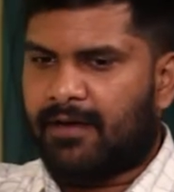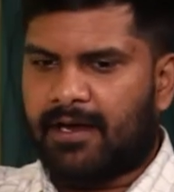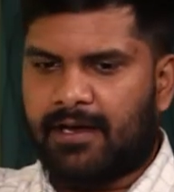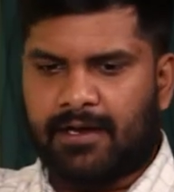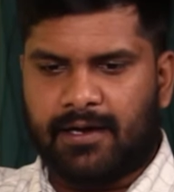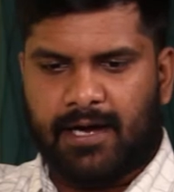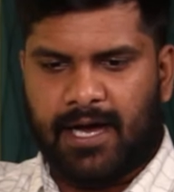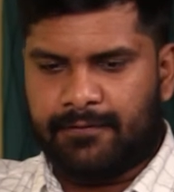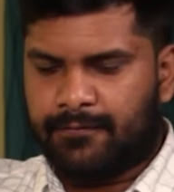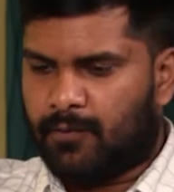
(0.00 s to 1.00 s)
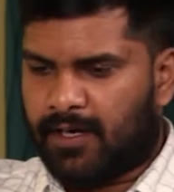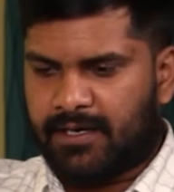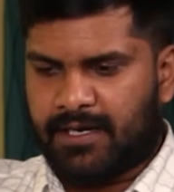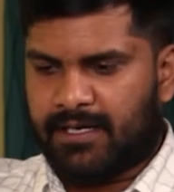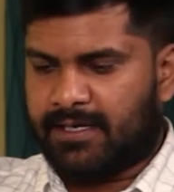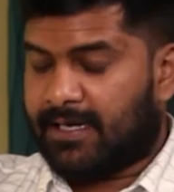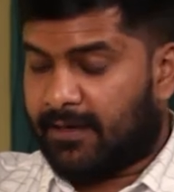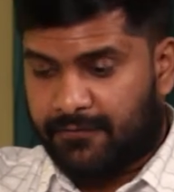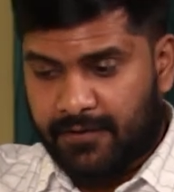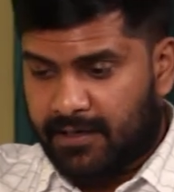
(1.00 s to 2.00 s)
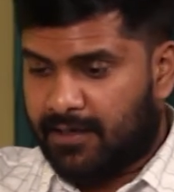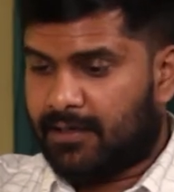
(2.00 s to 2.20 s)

And I, for one, can definitely